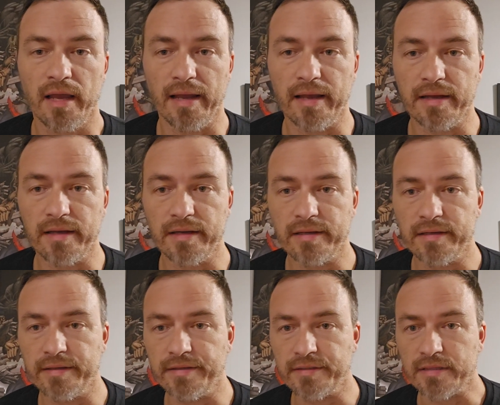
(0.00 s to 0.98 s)

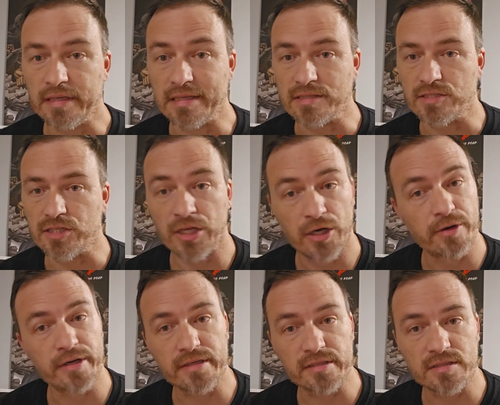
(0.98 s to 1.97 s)
and is
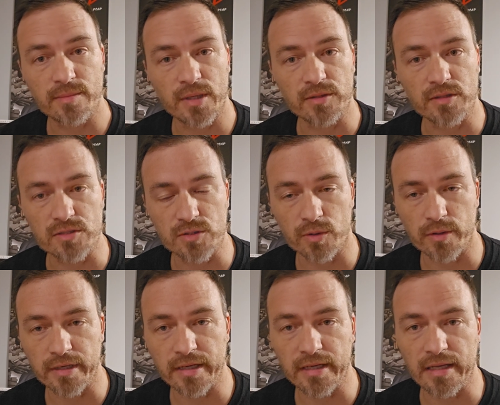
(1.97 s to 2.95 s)
curious about the
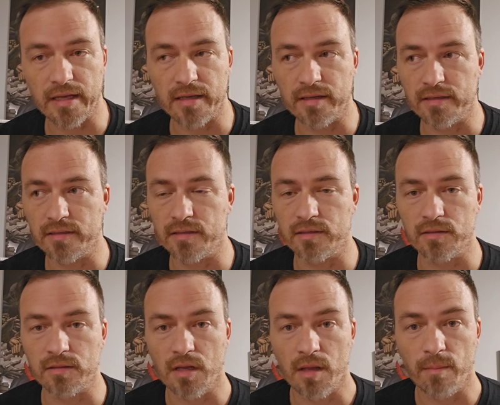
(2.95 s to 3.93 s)
story and
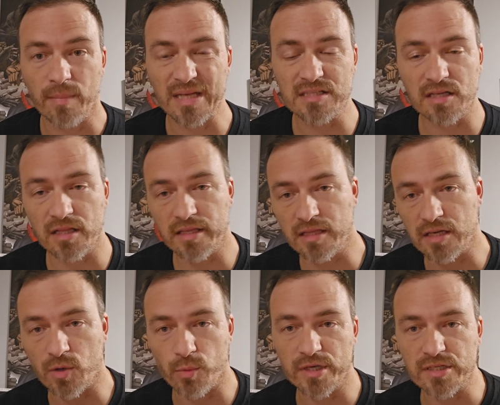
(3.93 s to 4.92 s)
basically the
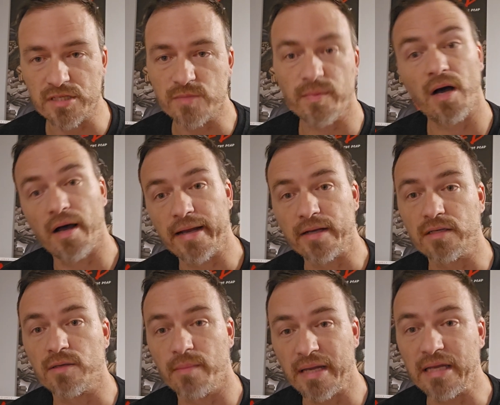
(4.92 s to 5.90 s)
origins
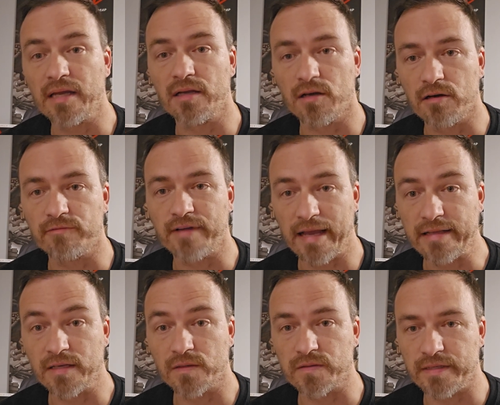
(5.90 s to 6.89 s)
behind the making of Ed
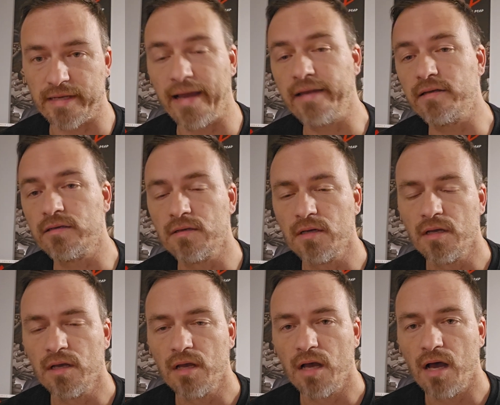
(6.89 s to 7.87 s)
Kills the Dead,
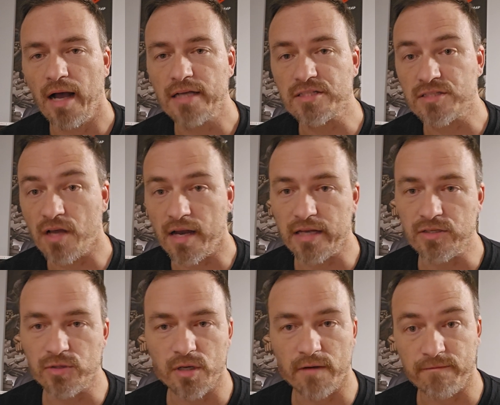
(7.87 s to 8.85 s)
I just thought I'd
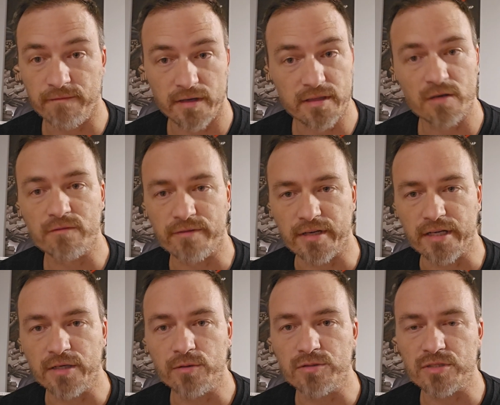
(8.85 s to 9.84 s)
do a fun little
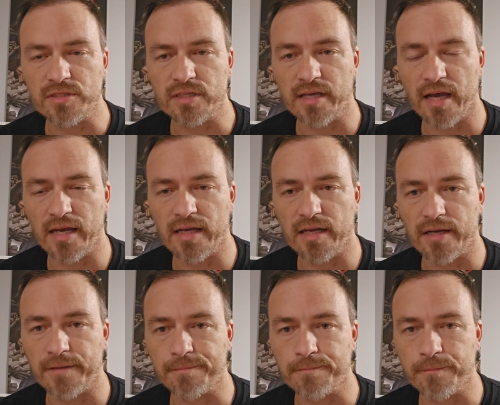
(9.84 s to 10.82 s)
video just to kind
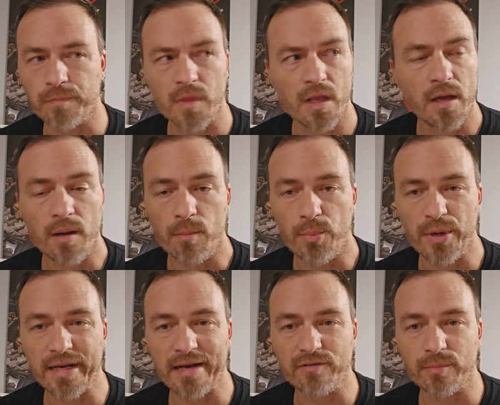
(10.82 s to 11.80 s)
of
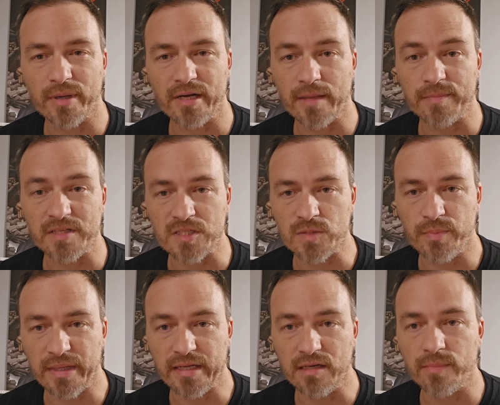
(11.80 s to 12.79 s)
bring everybody up to
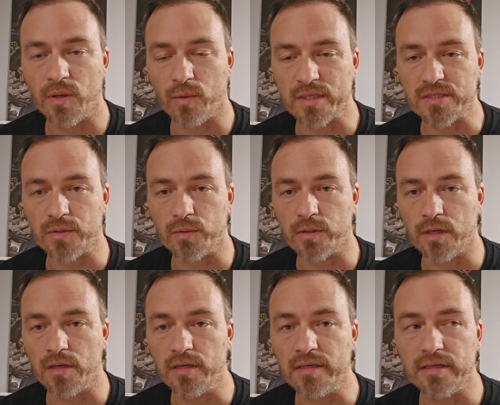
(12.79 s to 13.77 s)
speed about what's going
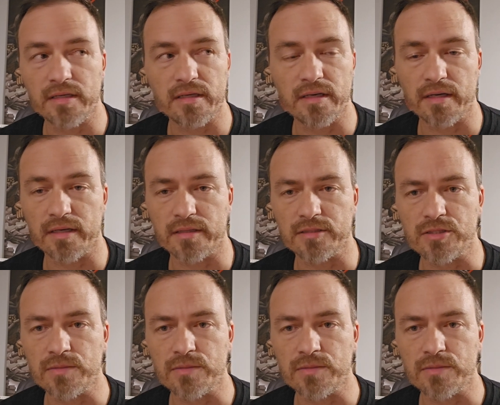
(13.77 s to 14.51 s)
on and